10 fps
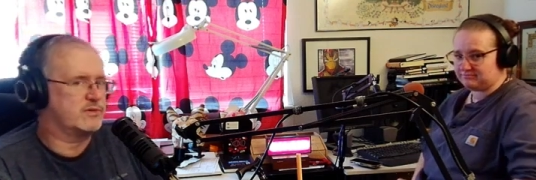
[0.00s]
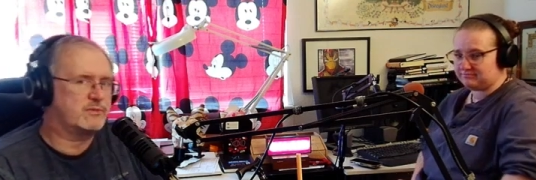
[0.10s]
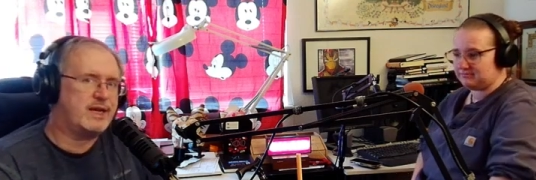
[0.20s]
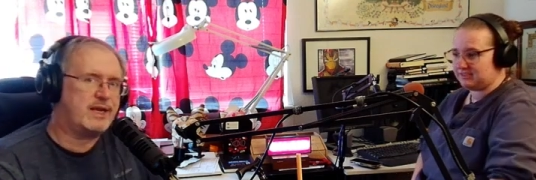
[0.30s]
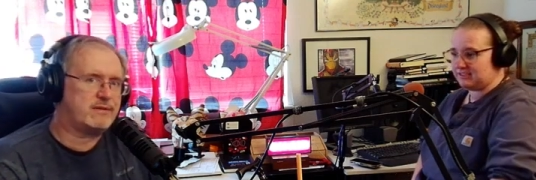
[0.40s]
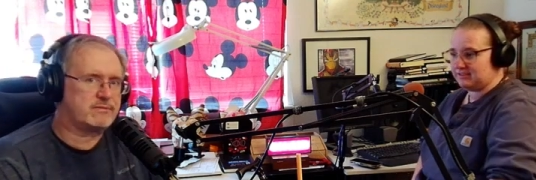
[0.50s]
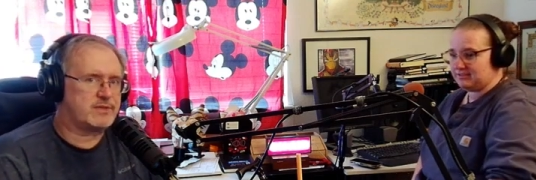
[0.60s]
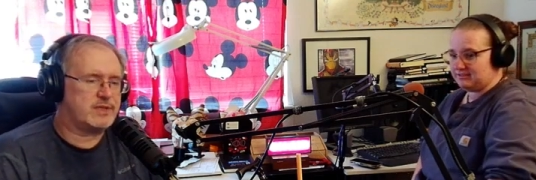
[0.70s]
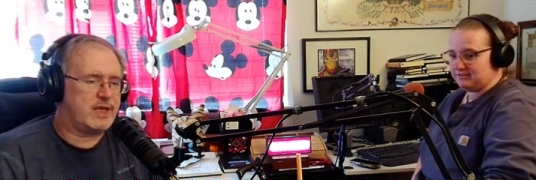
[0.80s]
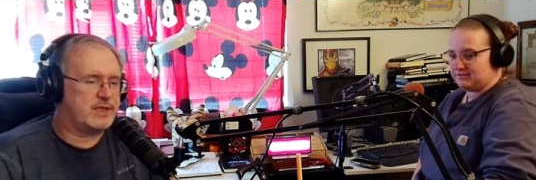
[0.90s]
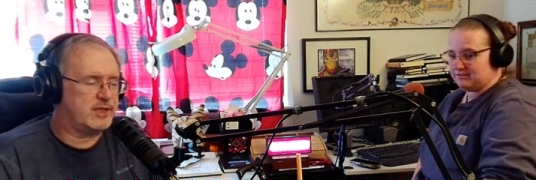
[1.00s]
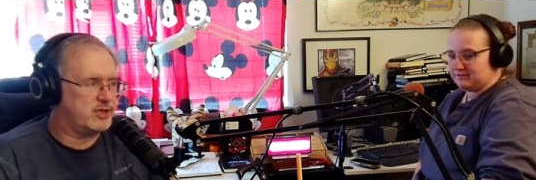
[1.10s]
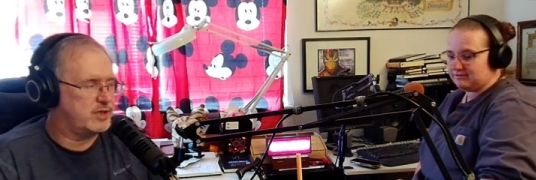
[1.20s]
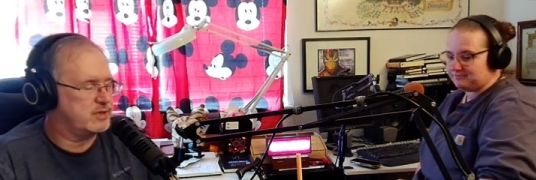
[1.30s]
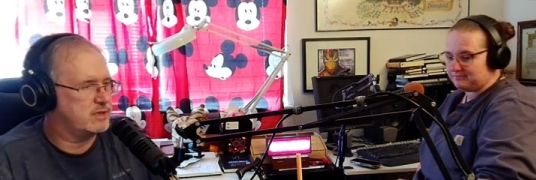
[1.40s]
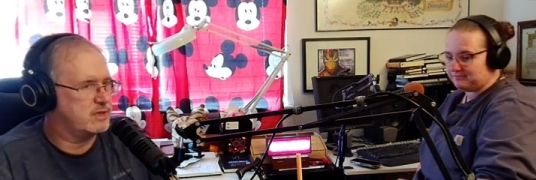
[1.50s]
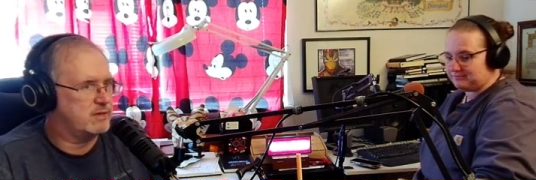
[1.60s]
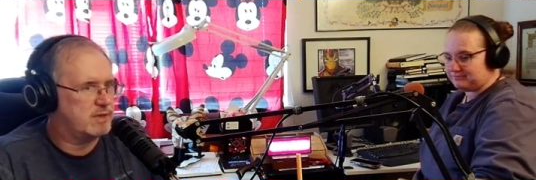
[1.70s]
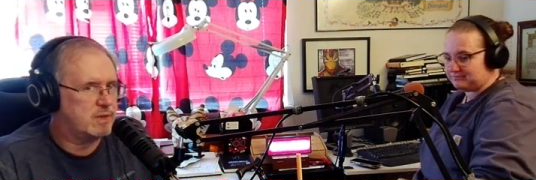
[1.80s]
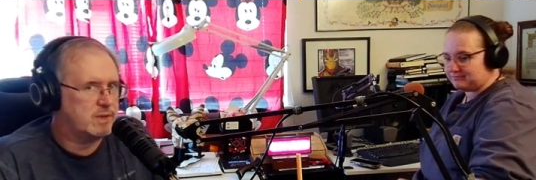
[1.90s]
Speaker 1: ran out, so they had to change the
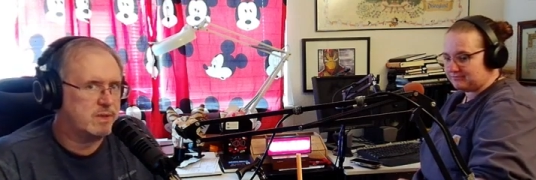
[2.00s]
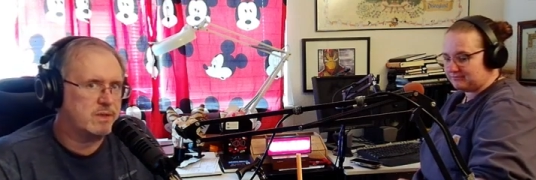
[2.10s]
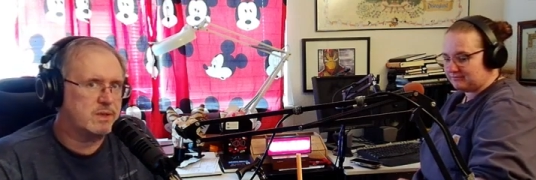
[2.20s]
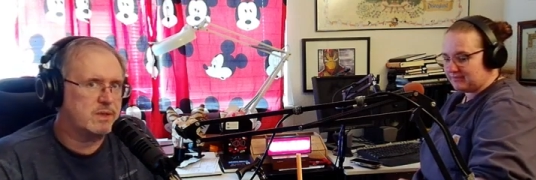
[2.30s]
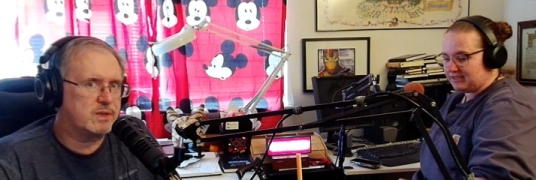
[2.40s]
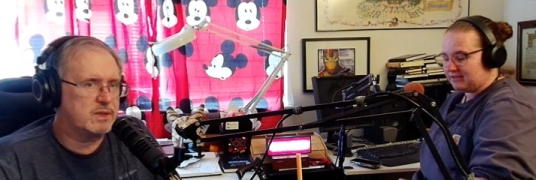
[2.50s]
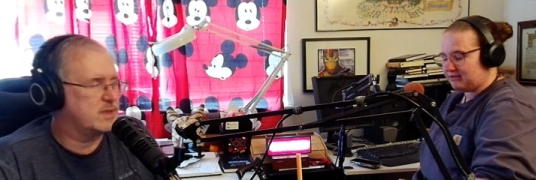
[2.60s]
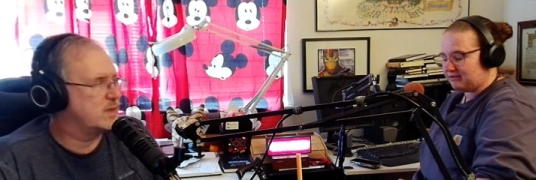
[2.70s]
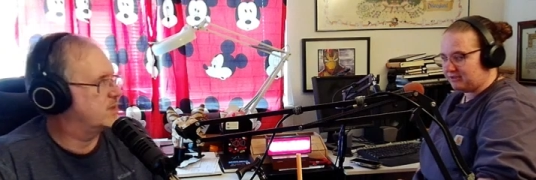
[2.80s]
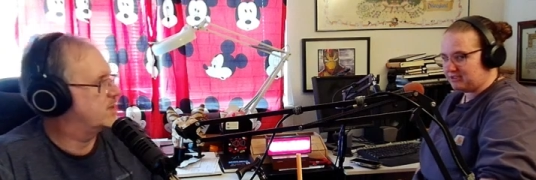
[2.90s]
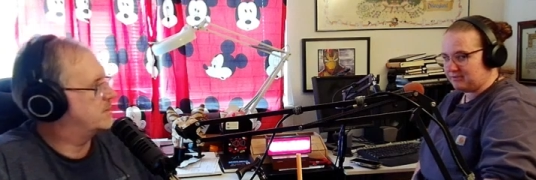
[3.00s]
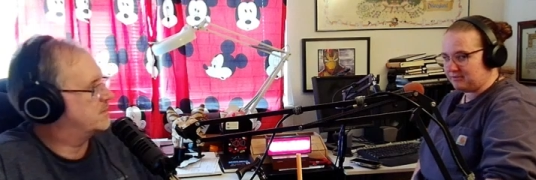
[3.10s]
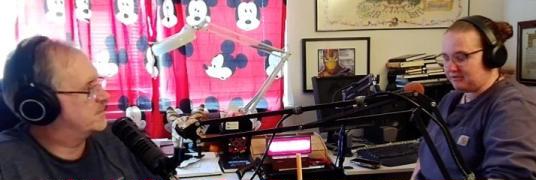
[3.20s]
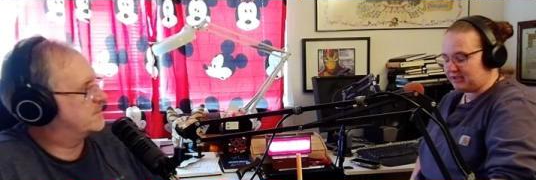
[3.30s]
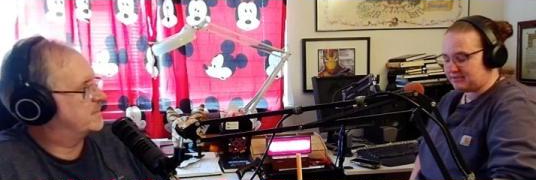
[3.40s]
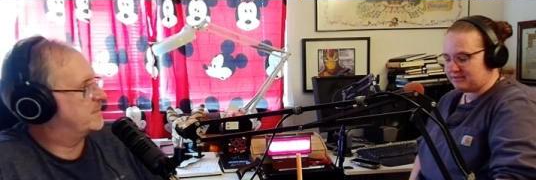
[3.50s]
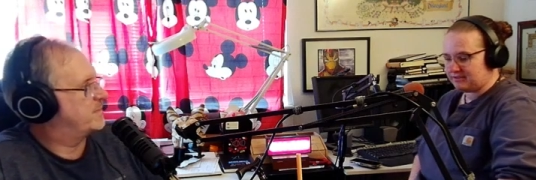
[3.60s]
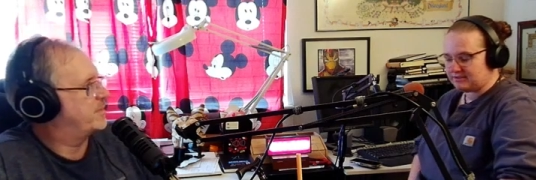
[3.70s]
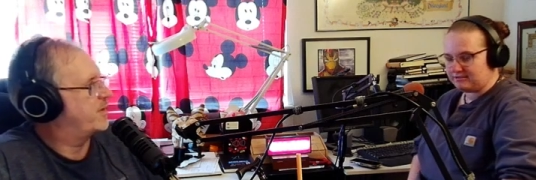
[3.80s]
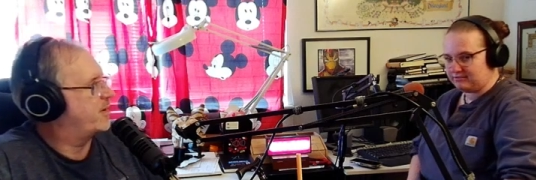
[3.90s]
toner.
Speaker 2: I don't know what you're talking about.
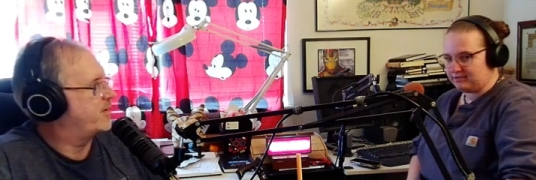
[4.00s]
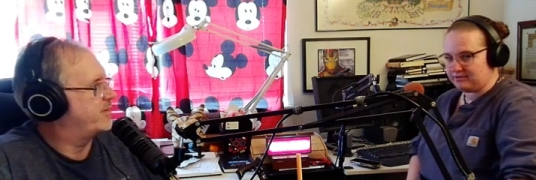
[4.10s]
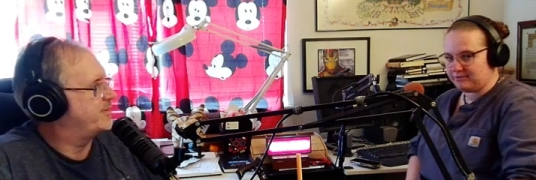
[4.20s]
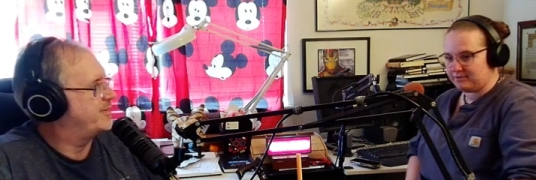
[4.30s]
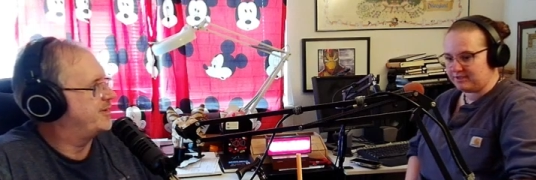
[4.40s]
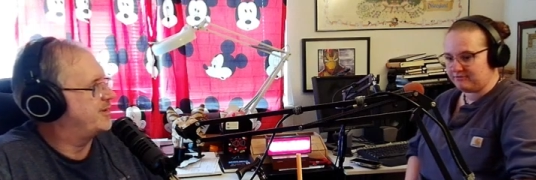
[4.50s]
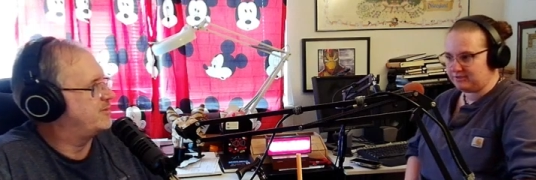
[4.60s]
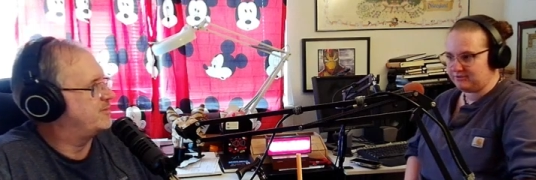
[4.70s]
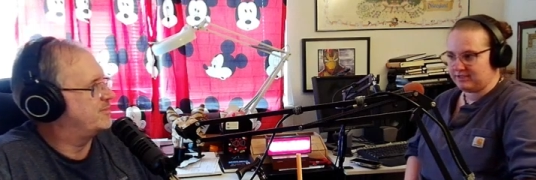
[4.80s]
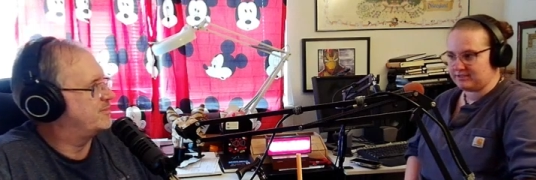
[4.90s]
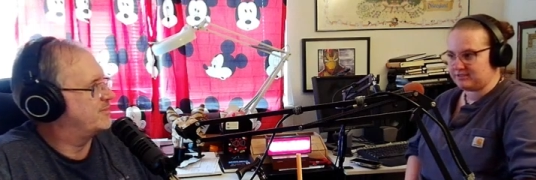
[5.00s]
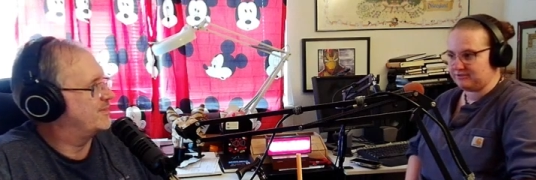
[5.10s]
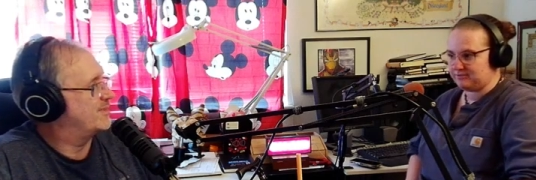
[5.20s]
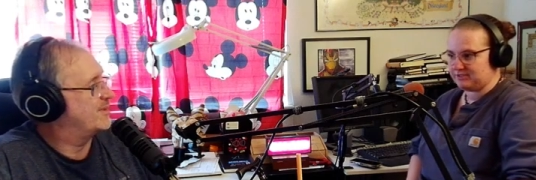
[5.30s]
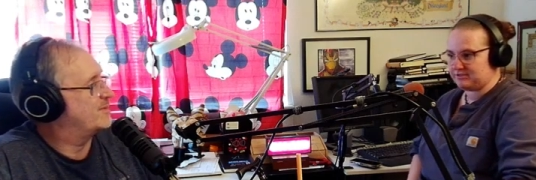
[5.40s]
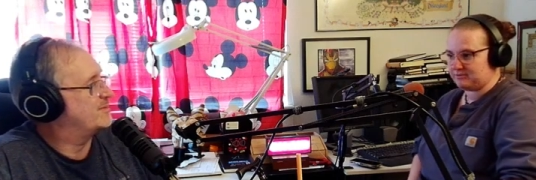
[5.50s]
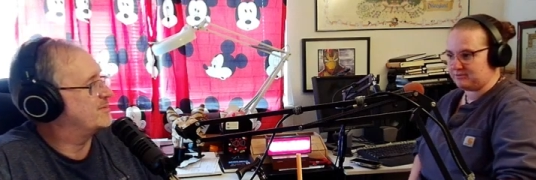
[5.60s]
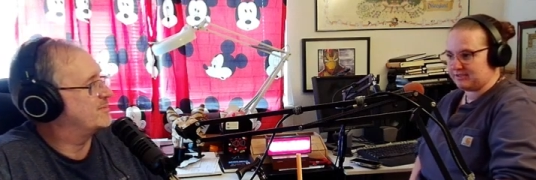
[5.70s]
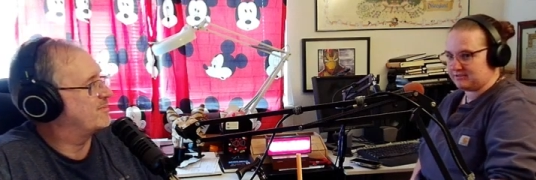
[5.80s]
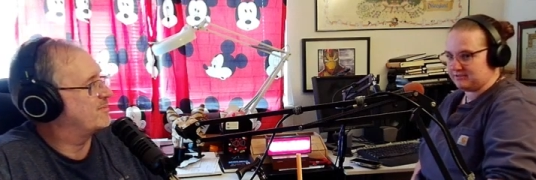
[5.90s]
Gaslighting's not real. I would never do that to you, Mr.
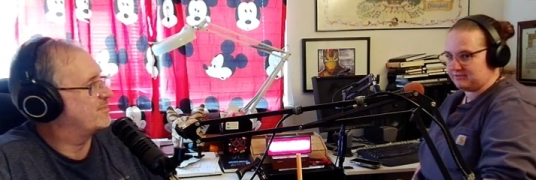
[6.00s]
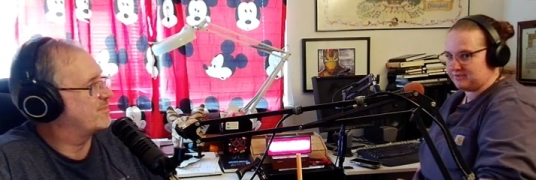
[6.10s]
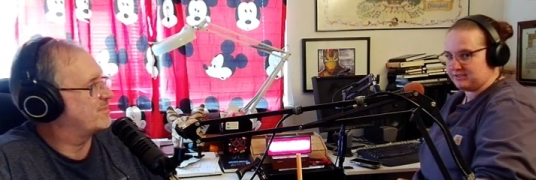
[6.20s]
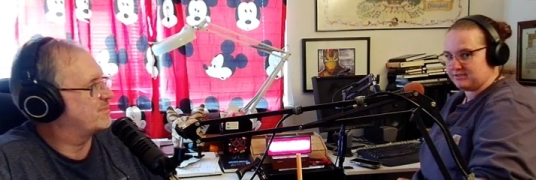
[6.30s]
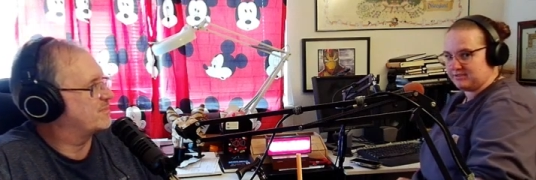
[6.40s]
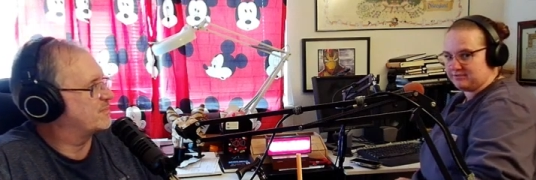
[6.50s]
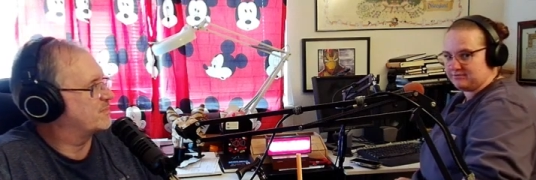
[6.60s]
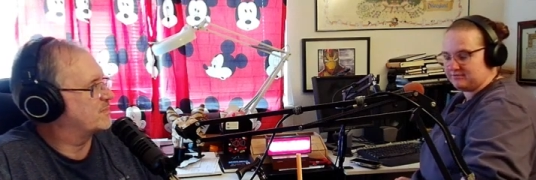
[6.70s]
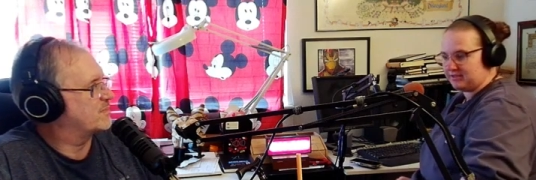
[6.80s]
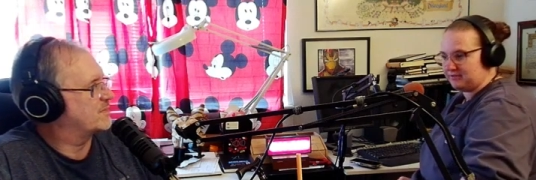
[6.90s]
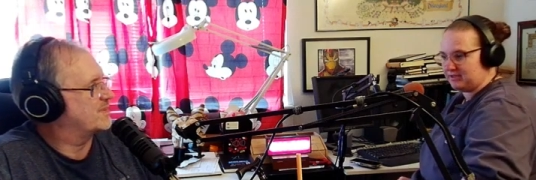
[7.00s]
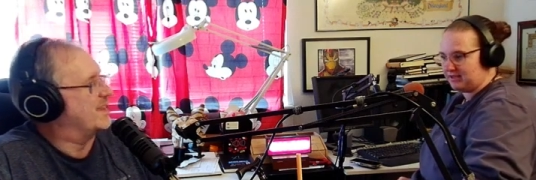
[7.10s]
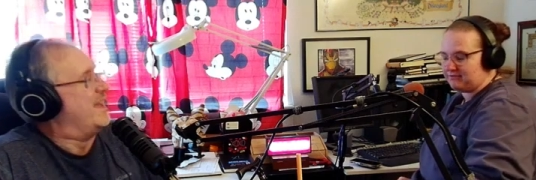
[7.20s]
President of CSU. I would never